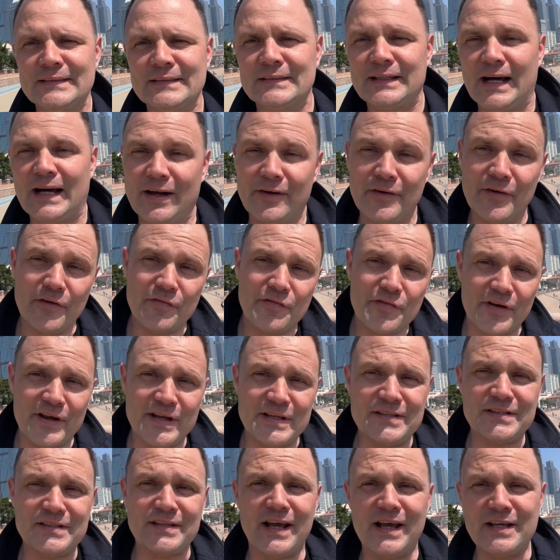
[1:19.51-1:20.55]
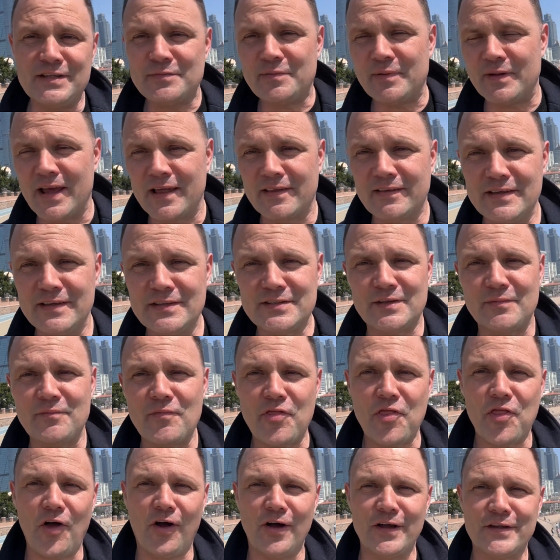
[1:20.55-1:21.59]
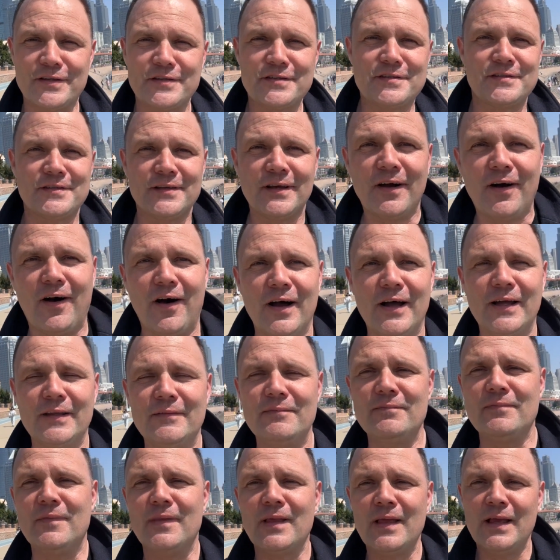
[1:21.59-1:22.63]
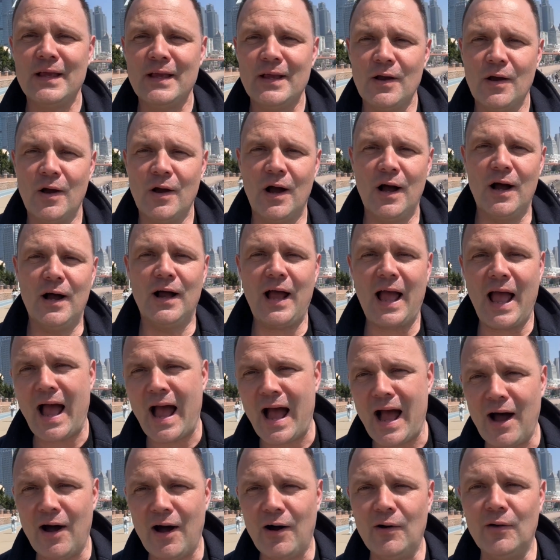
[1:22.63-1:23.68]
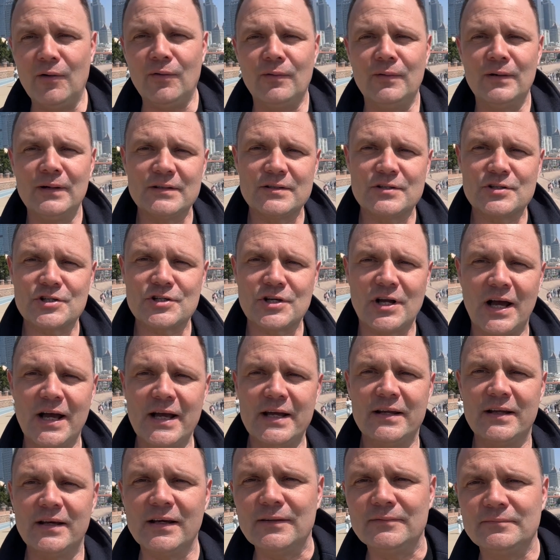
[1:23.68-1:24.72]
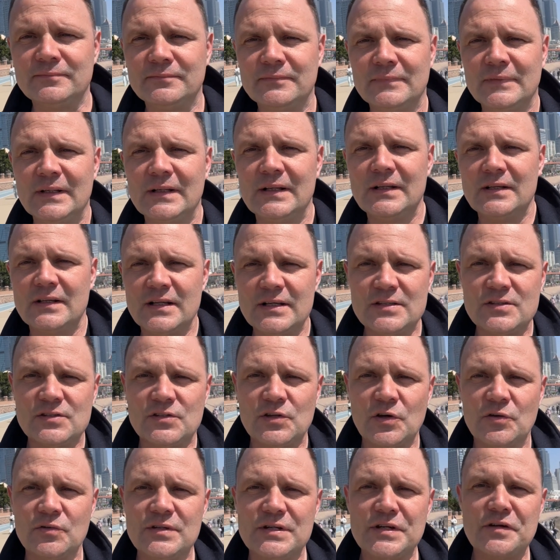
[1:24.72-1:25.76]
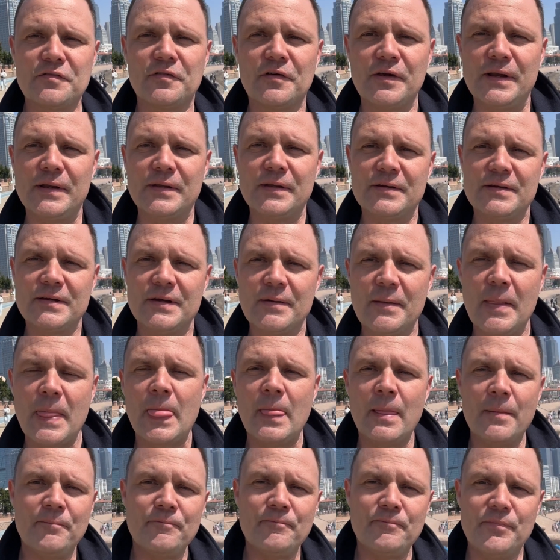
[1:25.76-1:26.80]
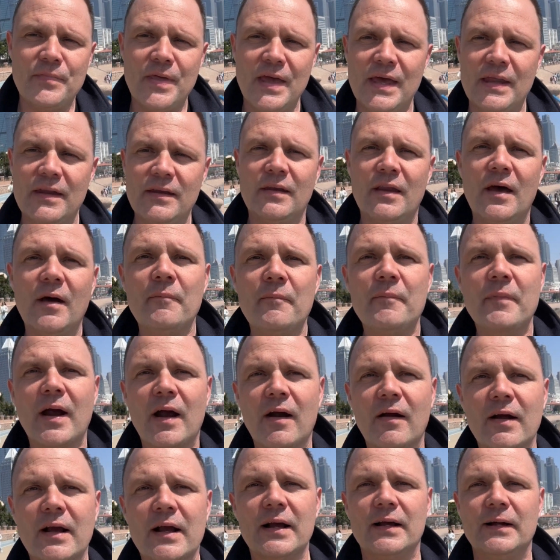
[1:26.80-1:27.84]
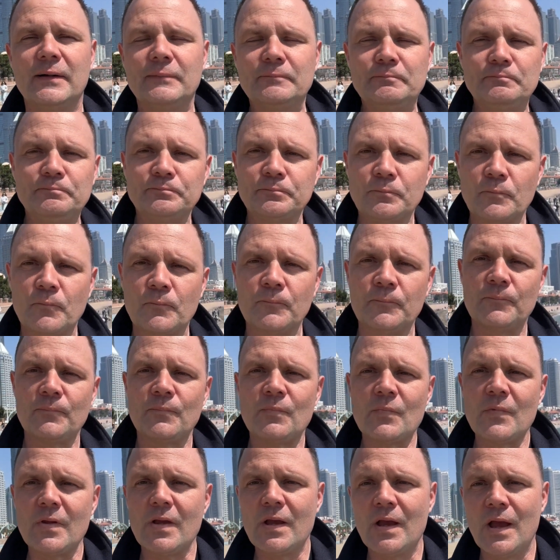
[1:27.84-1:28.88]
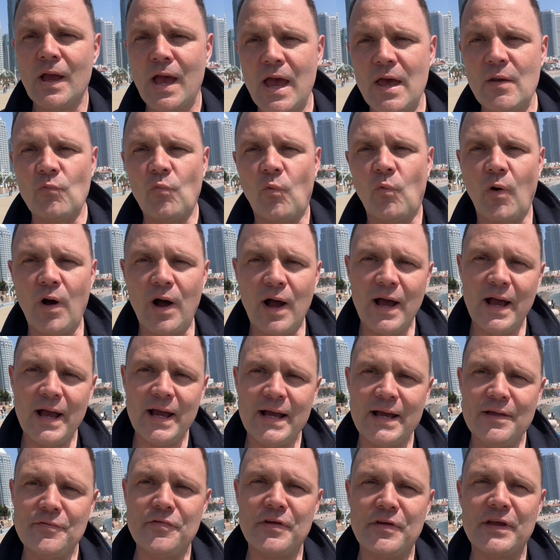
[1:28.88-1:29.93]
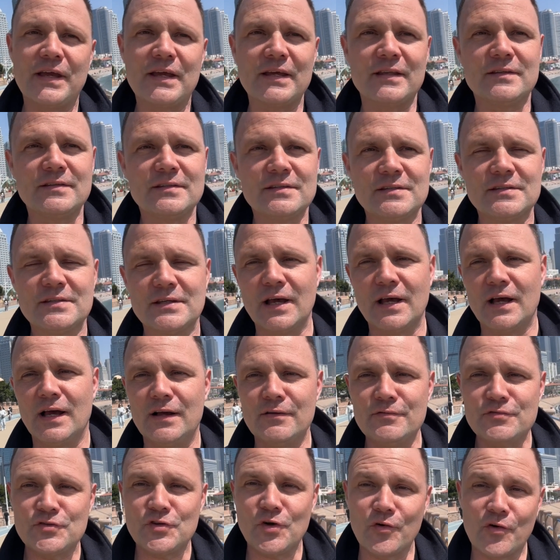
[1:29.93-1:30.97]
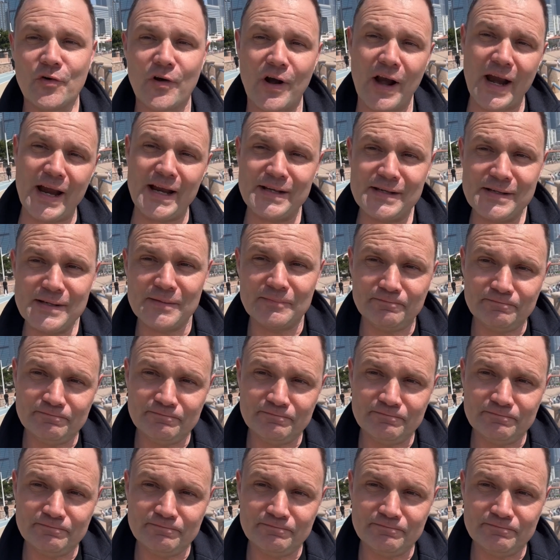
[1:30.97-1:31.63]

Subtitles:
I don't know if they're insights, but at least some thoughts on how China is so different than America and why I think it's so great.